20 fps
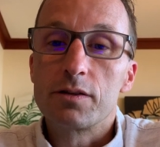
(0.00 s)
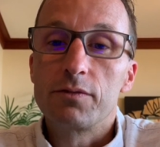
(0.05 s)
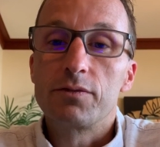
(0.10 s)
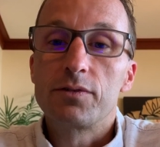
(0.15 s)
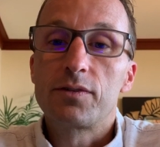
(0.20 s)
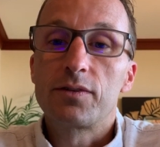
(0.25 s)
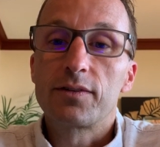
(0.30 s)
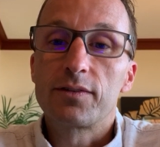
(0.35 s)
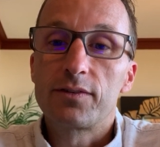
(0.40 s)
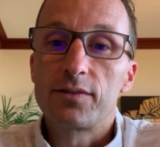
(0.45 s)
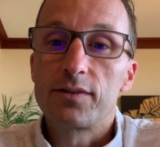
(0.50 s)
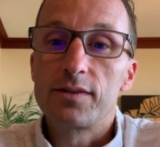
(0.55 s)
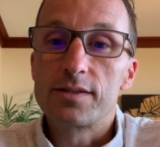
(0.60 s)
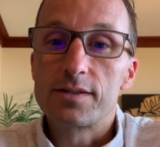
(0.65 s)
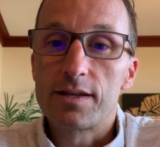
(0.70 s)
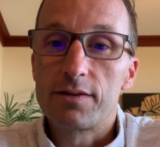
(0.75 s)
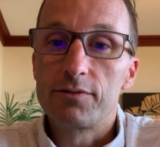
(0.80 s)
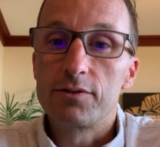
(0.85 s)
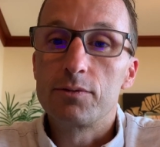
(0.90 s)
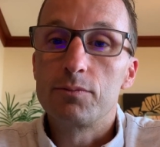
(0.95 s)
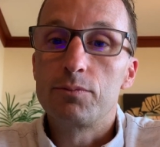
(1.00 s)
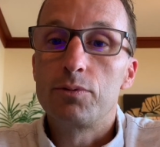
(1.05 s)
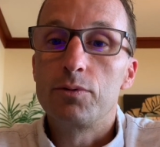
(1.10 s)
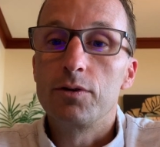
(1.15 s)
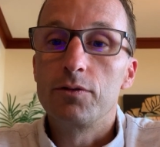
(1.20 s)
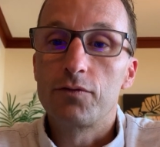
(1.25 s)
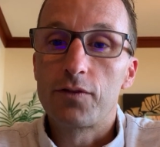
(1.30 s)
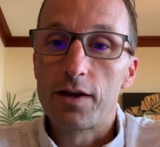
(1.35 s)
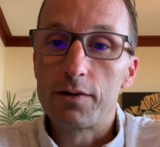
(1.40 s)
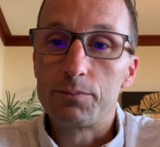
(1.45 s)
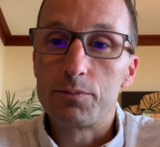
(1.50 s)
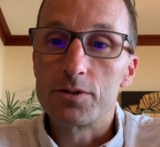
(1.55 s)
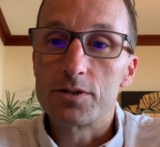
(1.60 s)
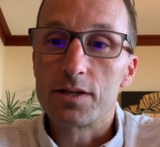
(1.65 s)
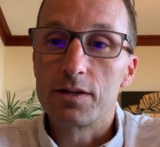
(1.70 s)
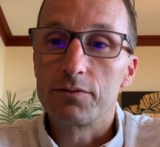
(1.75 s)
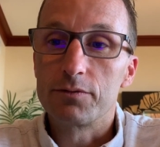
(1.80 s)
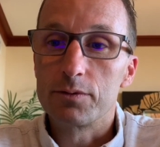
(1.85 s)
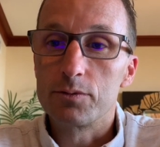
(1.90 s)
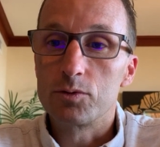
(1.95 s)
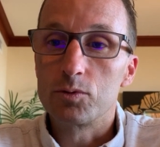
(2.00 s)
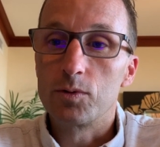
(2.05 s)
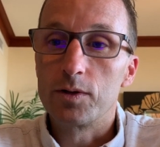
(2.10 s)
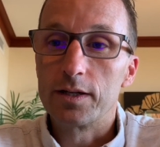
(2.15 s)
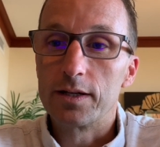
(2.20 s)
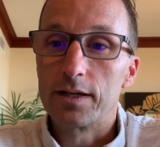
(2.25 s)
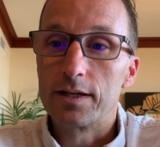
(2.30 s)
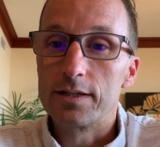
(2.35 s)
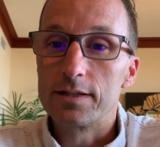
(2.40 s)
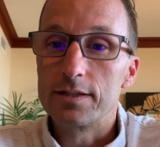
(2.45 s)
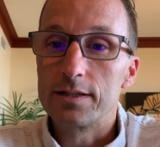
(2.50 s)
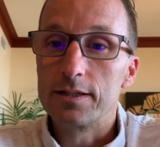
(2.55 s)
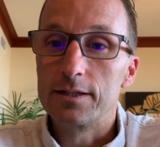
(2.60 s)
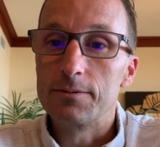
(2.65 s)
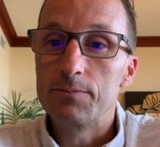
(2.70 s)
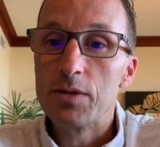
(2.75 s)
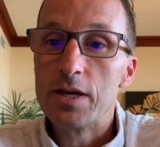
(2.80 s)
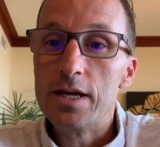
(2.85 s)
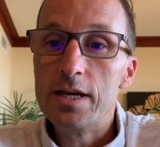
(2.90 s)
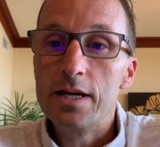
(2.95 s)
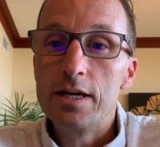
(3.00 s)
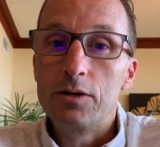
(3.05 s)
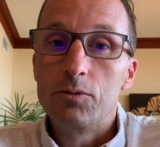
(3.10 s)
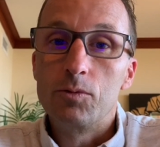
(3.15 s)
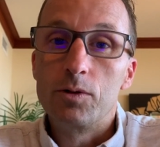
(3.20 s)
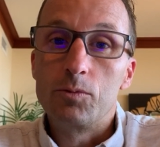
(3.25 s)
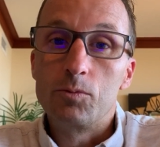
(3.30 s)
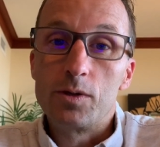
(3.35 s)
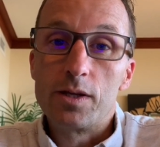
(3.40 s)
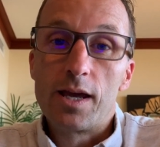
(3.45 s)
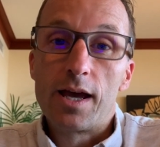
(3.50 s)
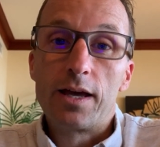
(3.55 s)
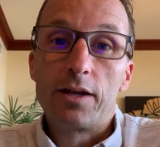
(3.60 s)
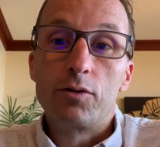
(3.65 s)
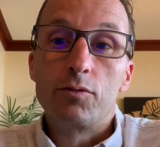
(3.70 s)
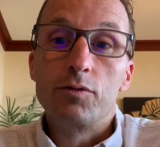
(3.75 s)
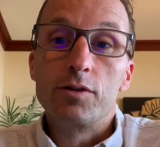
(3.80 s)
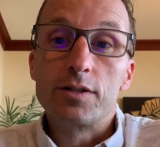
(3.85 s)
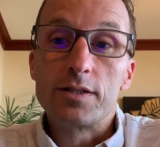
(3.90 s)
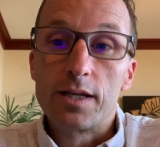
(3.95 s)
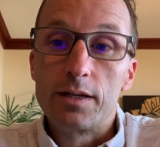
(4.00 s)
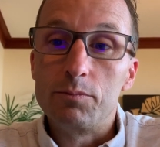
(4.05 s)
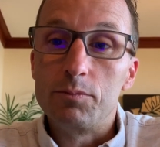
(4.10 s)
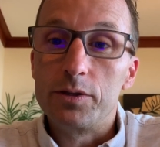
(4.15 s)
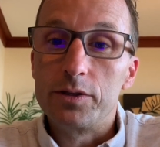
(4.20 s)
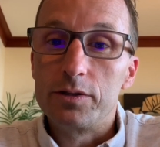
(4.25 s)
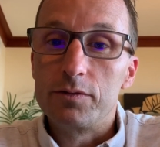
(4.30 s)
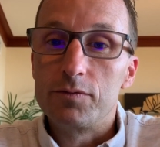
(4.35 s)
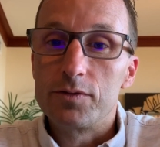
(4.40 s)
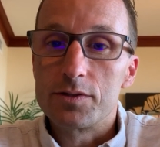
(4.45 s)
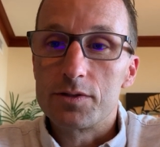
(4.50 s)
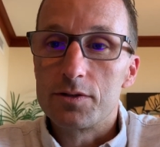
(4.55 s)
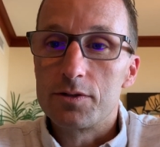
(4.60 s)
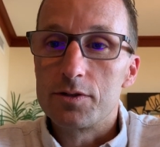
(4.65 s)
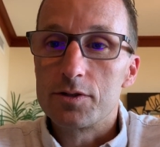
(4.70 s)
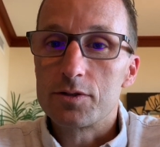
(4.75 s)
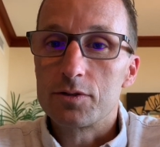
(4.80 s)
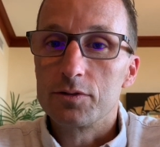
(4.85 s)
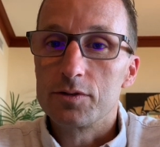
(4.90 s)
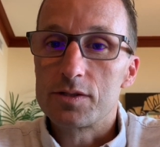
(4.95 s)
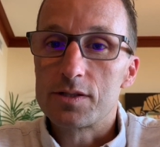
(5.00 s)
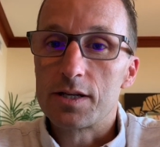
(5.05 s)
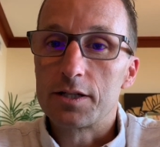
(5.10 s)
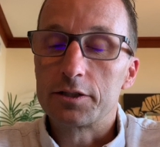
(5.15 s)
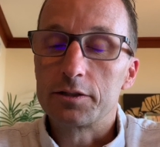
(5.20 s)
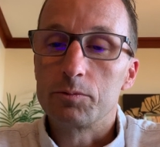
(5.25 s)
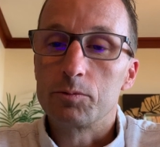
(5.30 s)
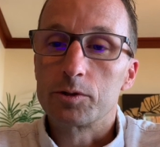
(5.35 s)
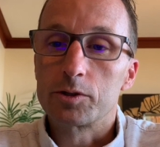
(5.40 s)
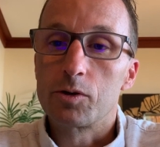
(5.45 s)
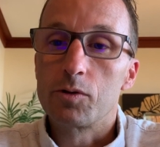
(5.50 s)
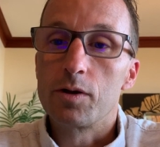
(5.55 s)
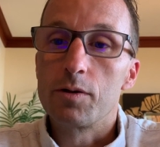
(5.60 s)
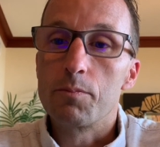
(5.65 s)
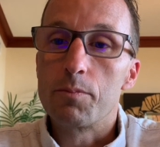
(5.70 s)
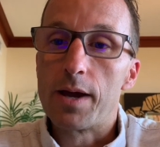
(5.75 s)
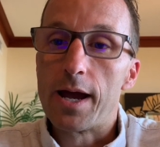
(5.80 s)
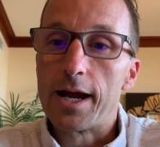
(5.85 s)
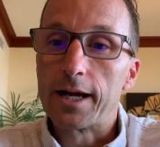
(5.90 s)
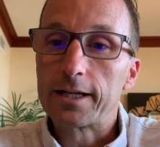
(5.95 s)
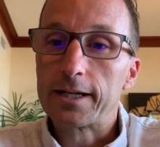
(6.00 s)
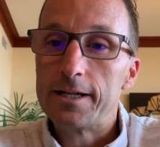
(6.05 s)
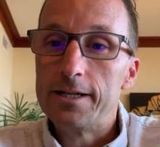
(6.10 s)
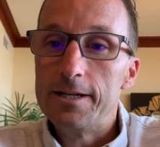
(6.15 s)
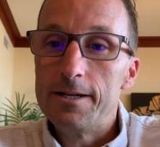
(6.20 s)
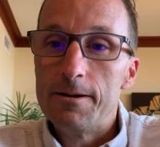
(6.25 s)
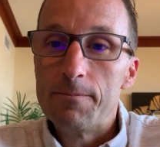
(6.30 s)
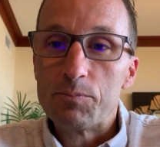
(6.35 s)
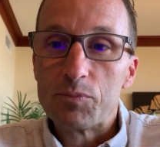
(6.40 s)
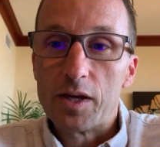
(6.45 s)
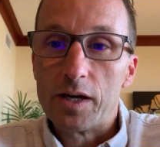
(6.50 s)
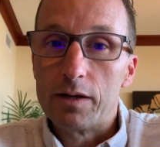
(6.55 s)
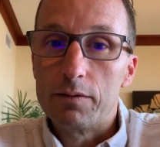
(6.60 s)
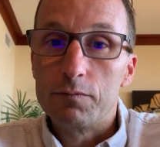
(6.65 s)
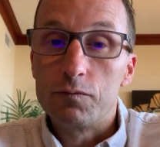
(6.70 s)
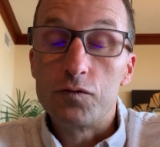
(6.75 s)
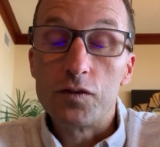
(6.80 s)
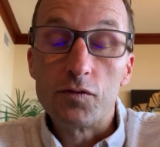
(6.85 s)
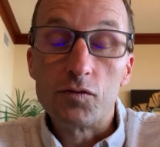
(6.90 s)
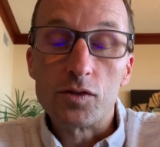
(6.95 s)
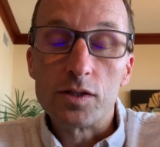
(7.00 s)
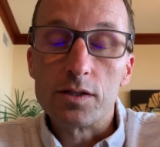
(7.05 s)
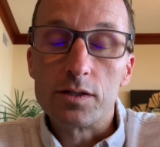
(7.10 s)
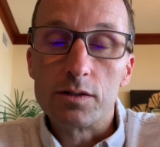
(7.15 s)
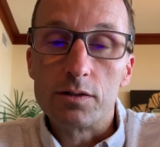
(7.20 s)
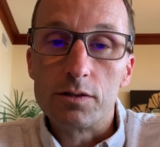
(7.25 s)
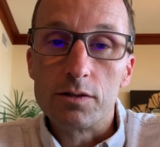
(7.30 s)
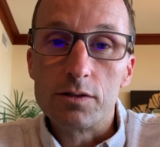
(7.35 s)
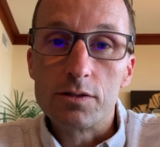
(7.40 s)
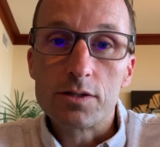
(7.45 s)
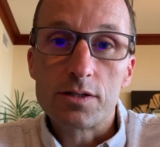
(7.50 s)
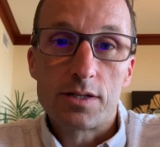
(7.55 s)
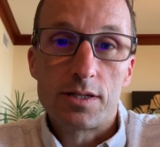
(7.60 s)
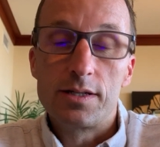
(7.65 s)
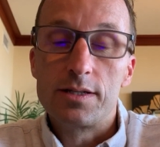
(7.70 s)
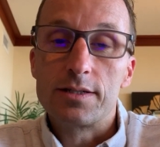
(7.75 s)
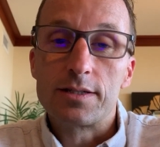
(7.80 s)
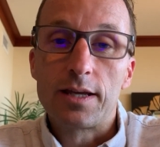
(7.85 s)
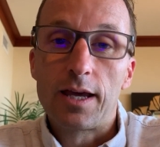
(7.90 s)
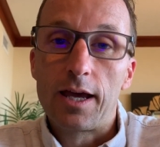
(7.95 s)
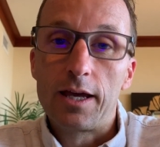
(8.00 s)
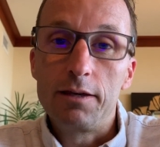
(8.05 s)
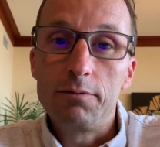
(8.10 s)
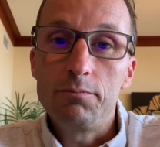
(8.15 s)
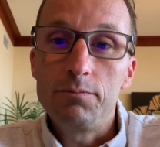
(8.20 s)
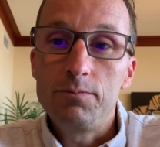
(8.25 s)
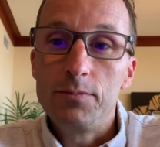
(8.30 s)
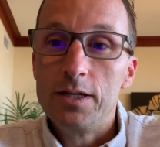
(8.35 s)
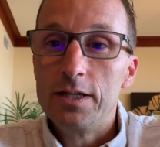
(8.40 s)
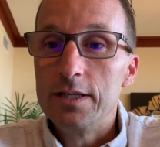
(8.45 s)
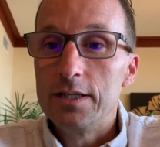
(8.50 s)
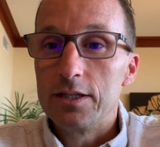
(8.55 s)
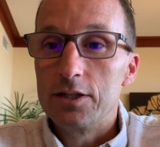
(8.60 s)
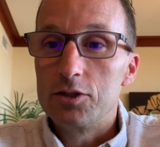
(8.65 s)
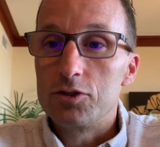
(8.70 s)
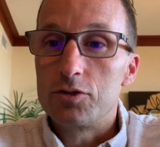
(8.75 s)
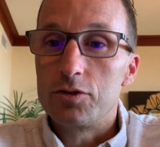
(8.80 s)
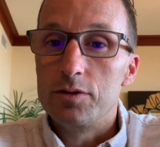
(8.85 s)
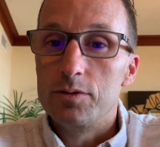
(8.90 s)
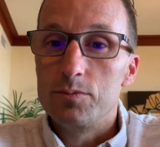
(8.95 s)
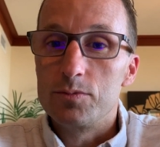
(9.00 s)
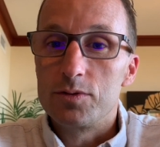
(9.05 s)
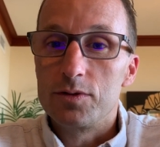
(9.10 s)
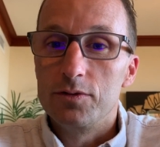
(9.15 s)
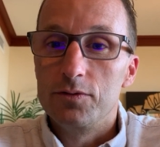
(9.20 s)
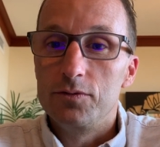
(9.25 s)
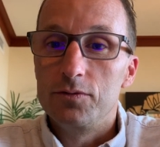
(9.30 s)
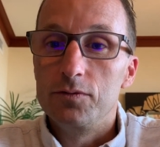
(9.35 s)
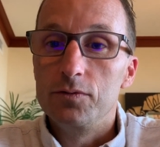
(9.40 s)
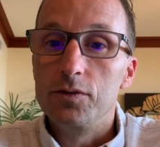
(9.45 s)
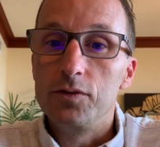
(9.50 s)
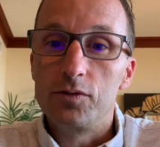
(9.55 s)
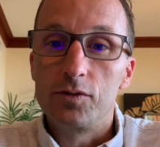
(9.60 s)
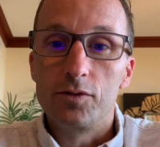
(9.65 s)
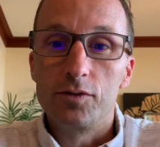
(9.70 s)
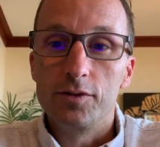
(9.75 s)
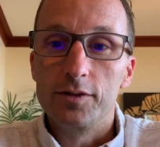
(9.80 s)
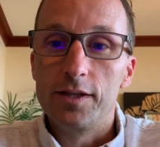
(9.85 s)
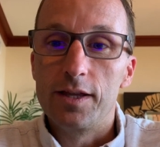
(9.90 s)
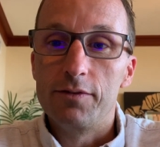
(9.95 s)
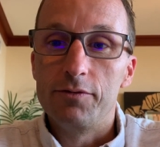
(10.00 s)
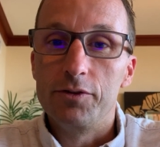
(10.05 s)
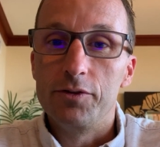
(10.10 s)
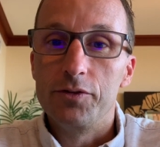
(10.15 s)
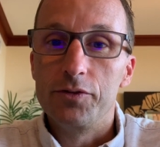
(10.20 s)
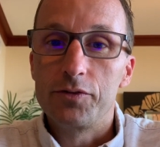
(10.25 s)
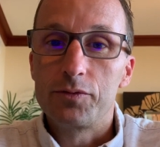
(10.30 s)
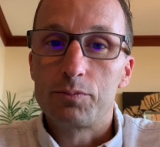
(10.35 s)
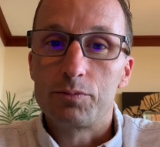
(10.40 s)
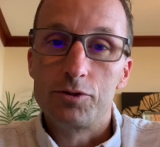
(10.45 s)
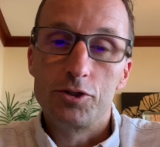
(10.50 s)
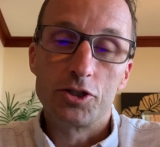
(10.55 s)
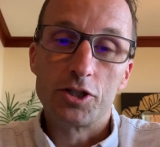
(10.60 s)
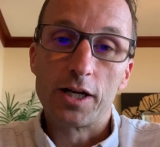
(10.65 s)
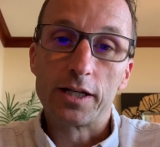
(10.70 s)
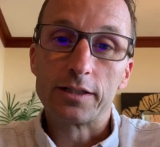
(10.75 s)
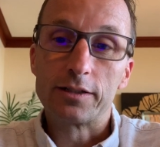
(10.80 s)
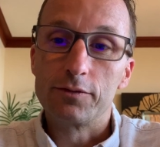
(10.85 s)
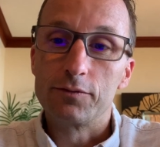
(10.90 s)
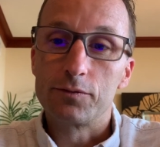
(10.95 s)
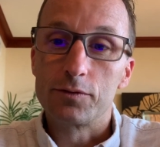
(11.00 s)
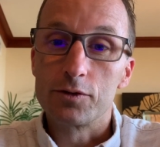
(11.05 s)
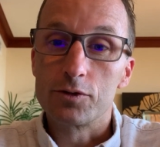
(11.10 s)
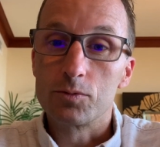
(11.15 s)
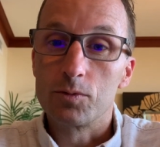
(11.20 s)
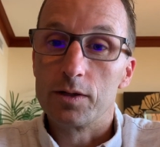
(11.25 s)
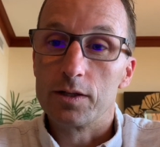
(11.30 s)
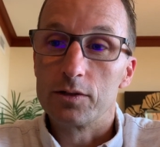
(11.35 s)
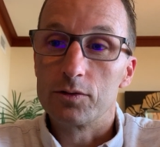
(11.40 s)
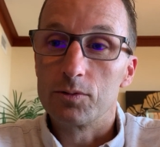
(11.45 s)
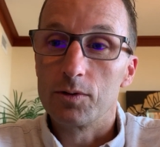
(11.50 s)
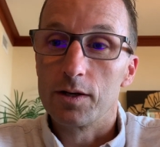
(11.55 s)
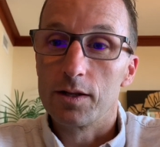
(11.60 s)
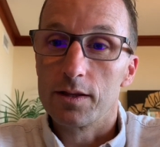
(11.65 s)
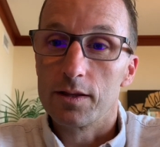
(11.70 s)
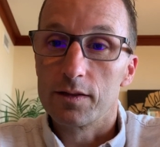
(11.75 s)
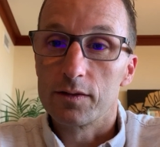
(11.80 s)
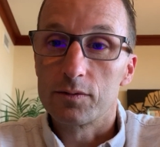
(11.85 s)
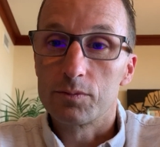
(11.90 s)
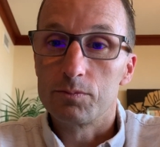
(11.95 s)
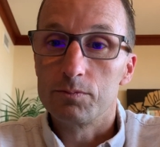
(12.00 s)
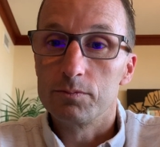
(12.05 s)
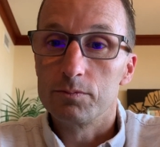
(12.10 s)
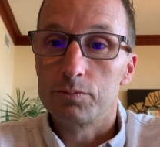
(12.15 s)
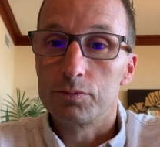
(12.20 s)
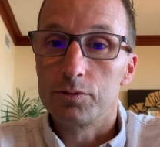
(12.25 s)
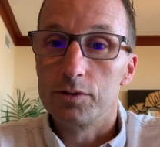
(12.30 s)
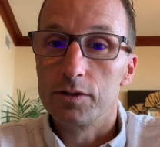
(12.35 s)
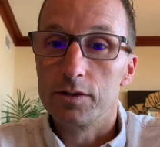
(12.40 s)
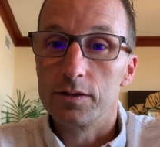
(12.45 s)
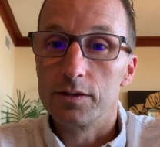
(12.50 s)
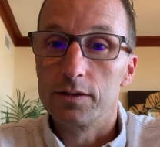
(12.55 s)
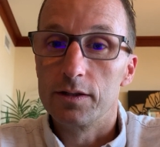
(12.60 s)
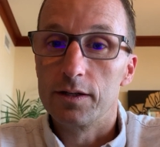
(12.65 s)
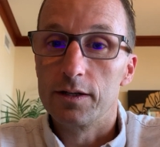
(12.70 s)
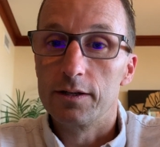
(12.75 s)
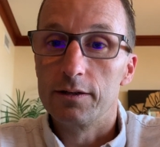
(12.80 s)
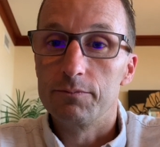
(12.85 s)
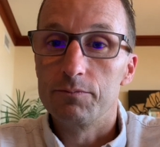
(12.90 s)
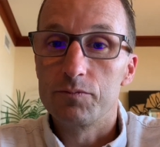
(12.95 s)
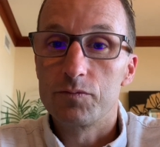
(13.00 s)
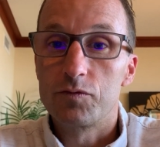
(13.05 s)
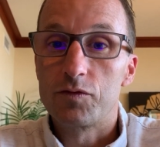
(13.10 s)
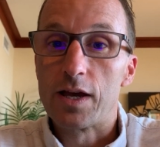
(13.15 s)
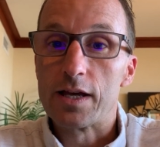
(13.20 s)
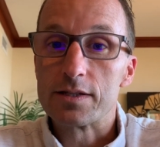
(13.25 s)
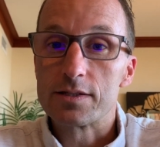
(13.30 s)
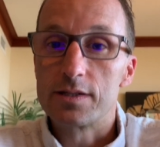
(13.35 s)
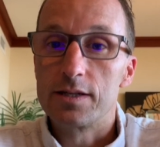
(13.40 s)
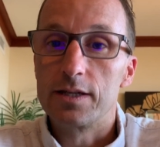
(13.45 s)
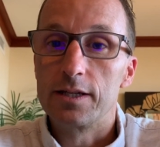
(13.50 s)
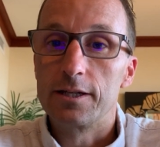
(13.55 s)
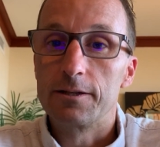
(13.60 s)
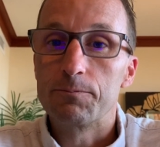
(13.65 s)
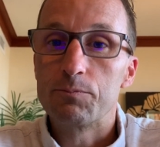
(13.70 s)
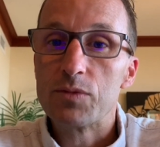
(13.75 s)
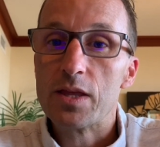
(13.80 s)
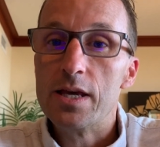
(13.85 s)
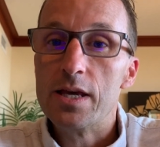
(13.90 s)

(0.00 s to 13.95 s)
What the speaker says: of 67.5% from 2019 when we had over 10 million visitors. So essentially we're going back 50 years in time in terms of visitor levels projected for 2020. That's pretty fascinating.